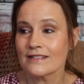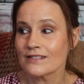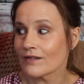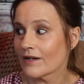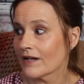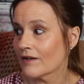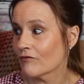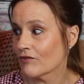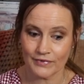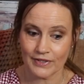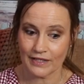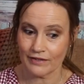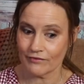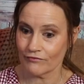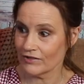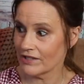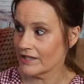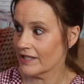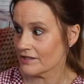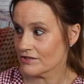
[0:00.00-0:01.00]
So I
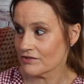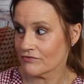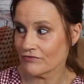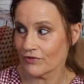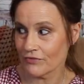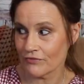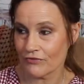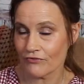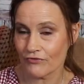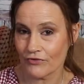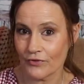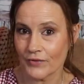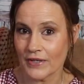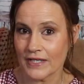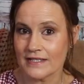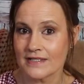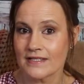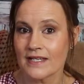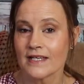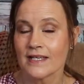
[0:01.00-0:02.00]
really had to root through
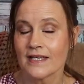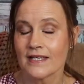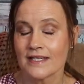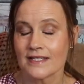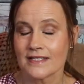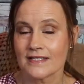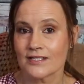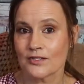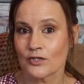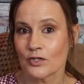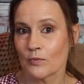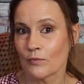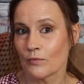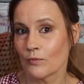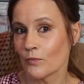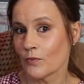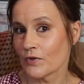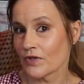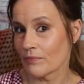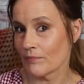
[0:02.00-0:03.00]
it to
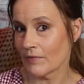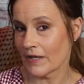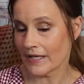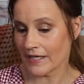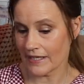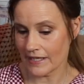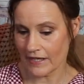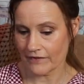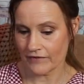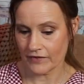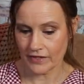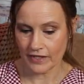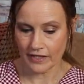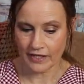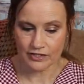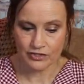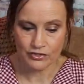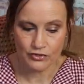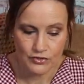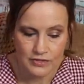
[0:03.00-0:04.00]
come with my 11. And
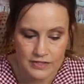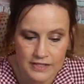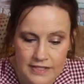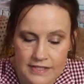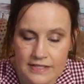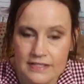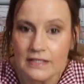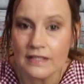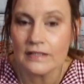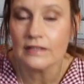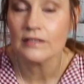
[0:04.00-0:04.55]
I chose these,